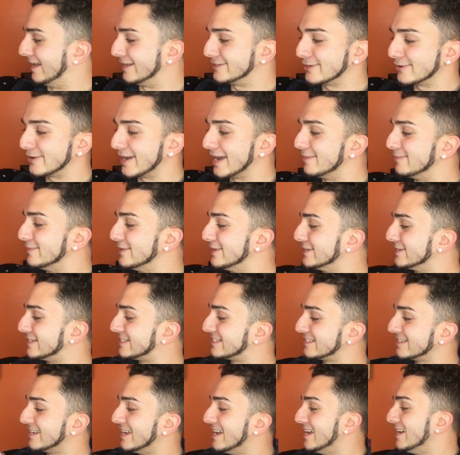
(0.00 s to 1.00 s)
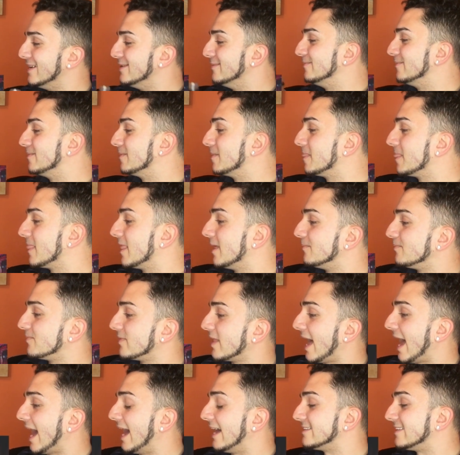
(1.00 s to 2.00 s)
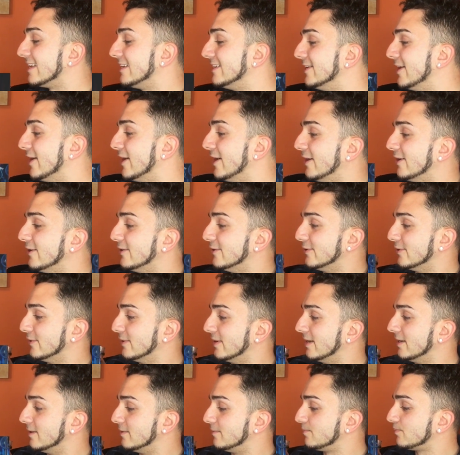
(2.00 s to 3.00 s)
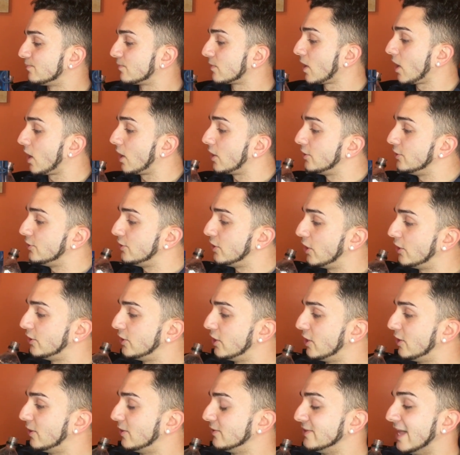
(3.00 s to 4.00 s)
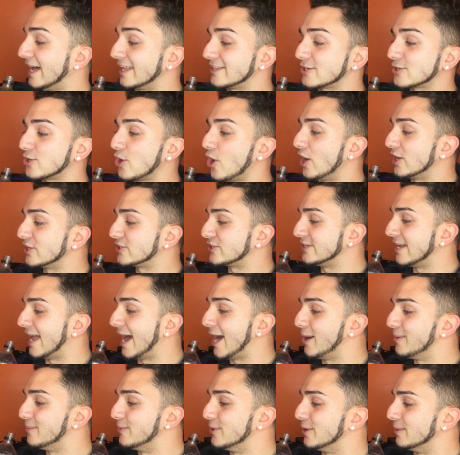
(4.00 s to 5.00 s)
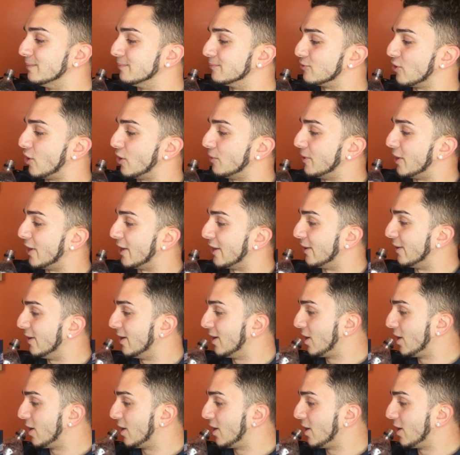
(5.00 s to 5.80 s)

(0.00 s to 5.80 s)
that's okay, bitch. I said no. No, no. Not the Caution album promo.